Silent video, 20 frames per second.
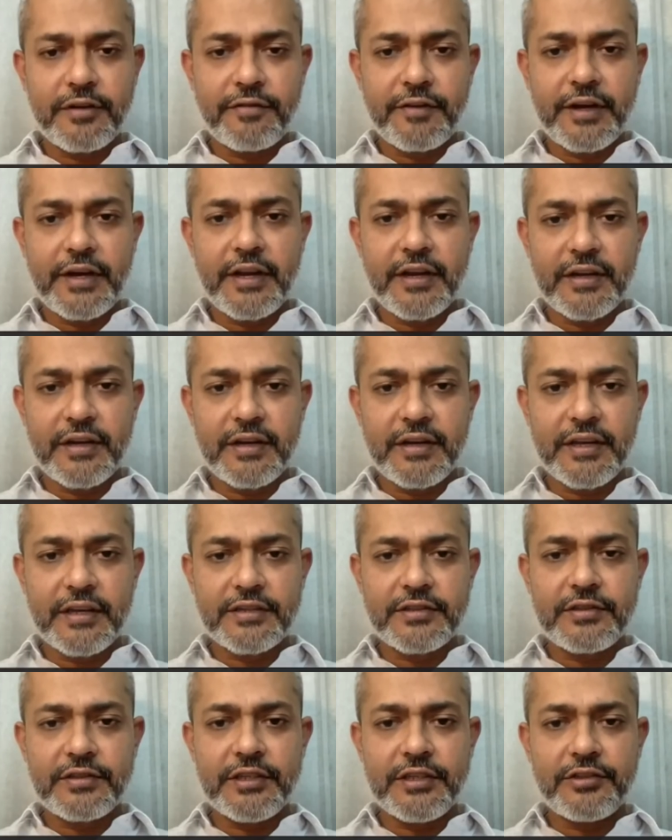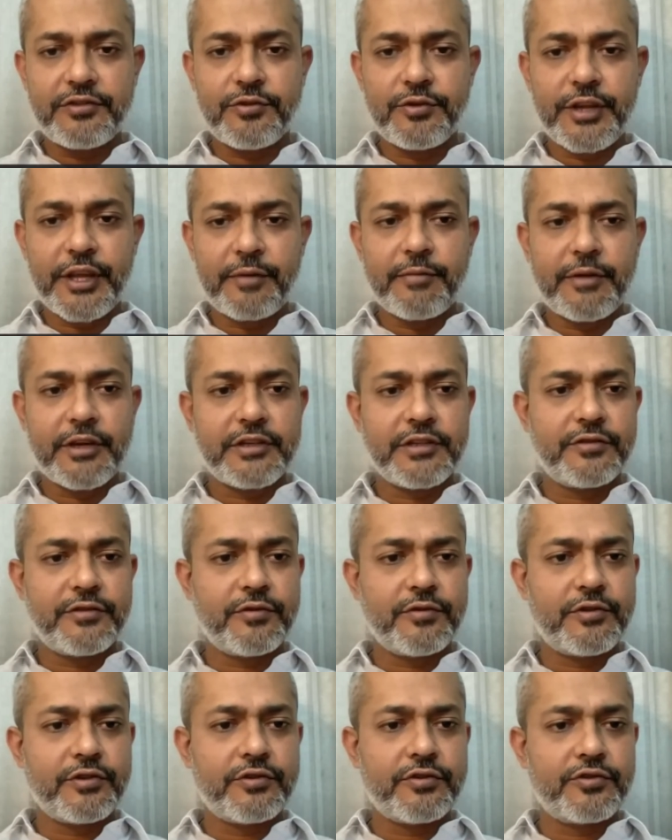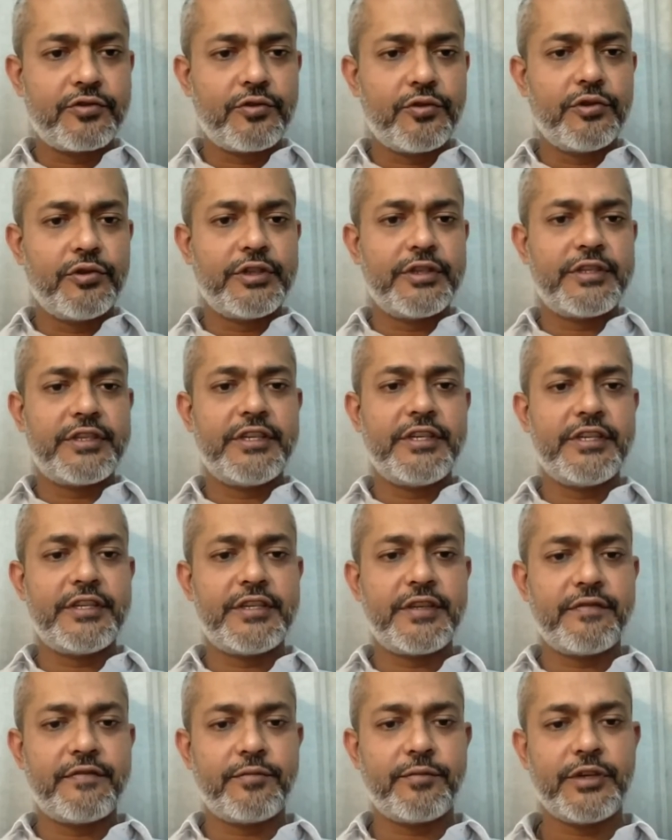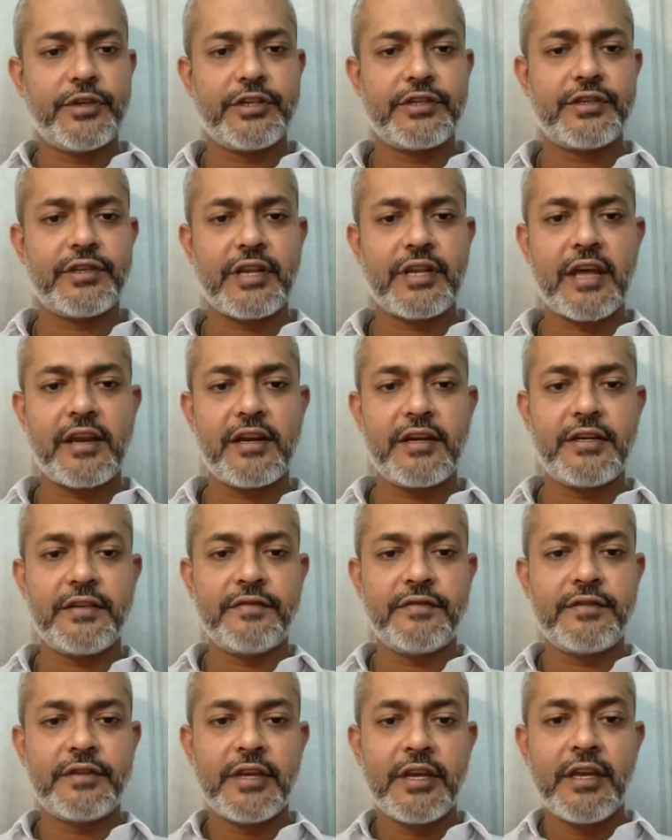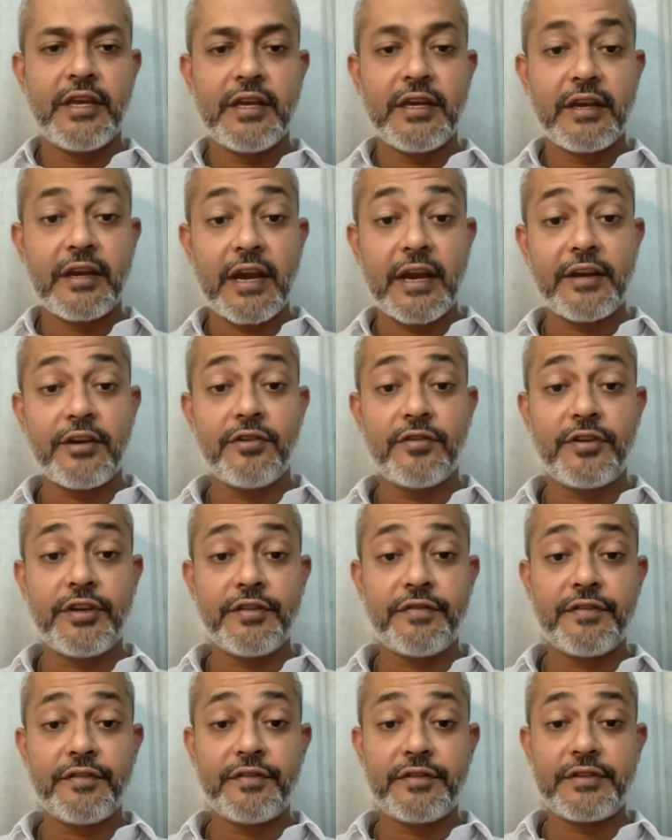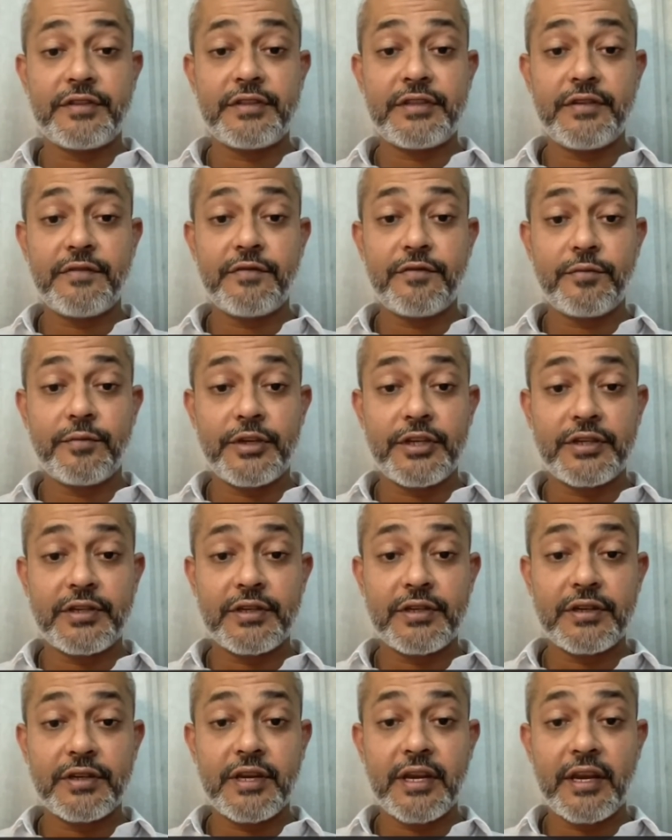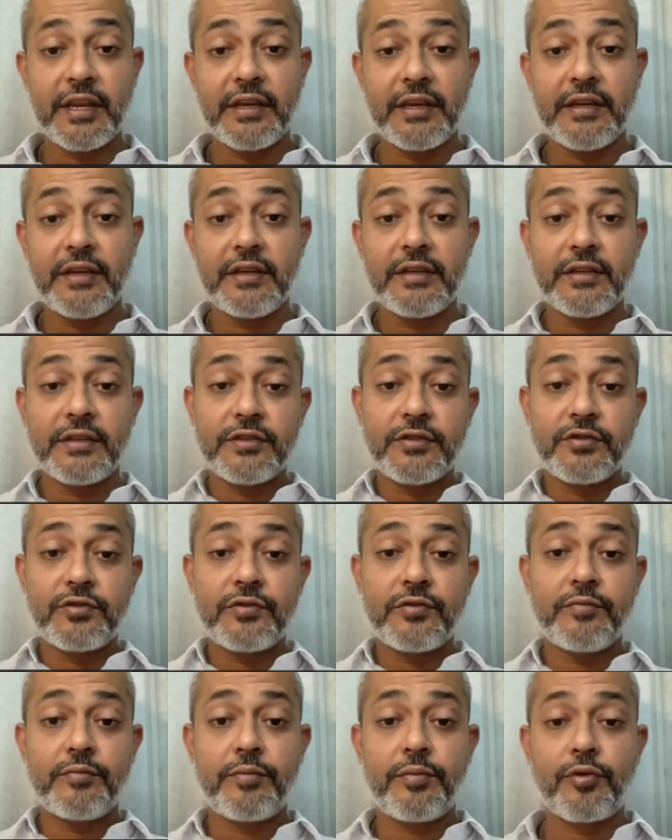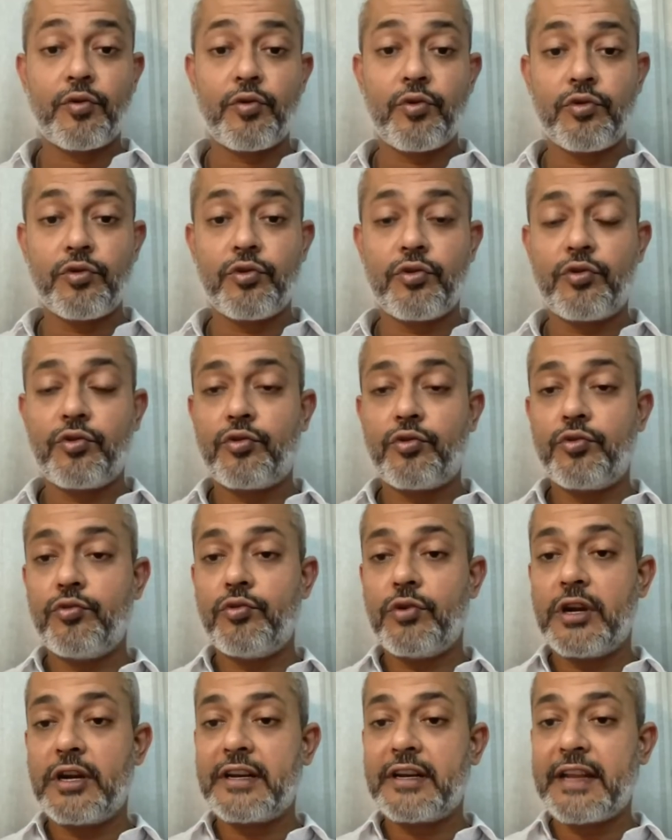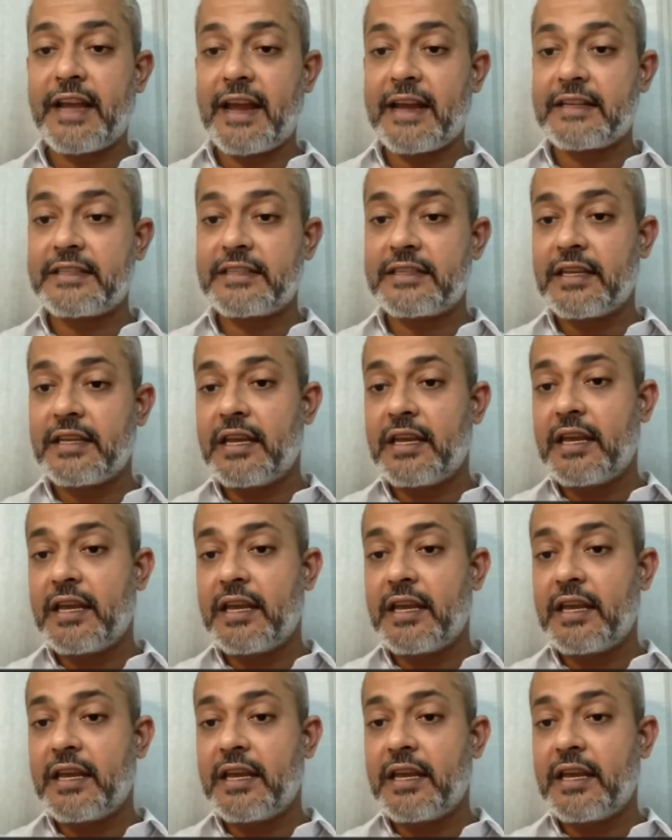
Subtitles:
India needs to take measures to control this disinformation narratives, kind of disinformation getting Indians prone to attacks.